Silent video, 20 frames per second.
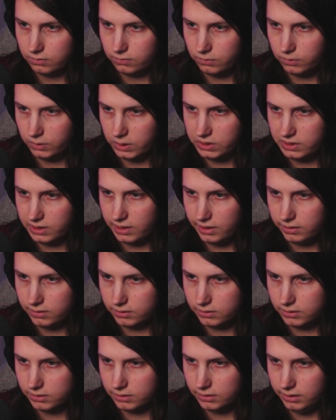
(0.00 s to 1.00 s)
For
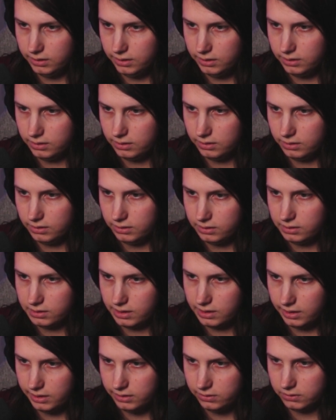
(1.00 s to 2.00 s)
cycle in
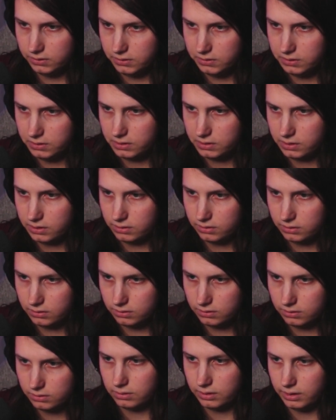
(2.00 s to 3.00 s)
cycles,
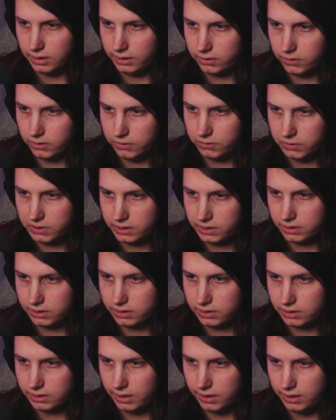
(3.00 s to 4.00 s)
echo
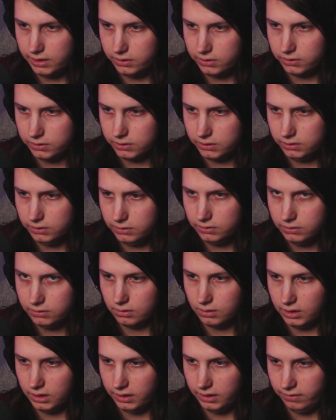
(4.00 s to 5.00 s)
cycle,
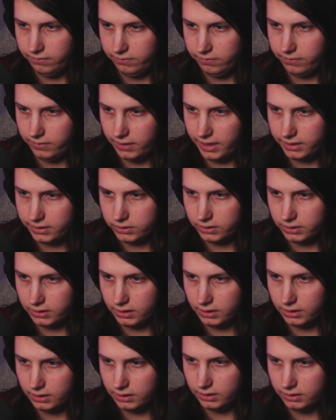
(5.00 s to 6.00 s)

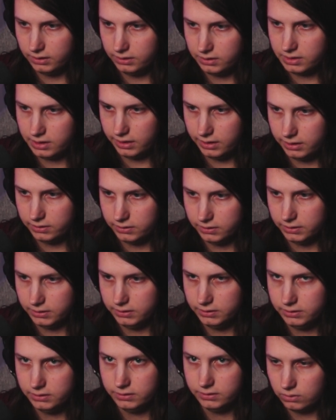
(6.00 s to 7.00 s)
factor
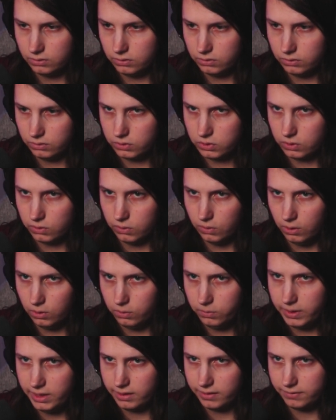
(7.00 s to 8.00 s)
cycle. So all
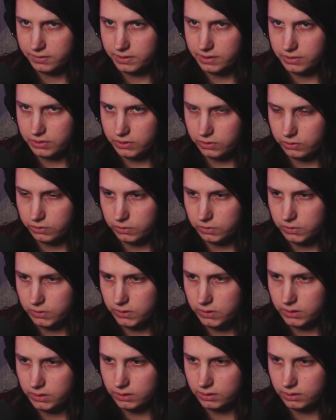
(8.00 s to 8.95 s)
we have to do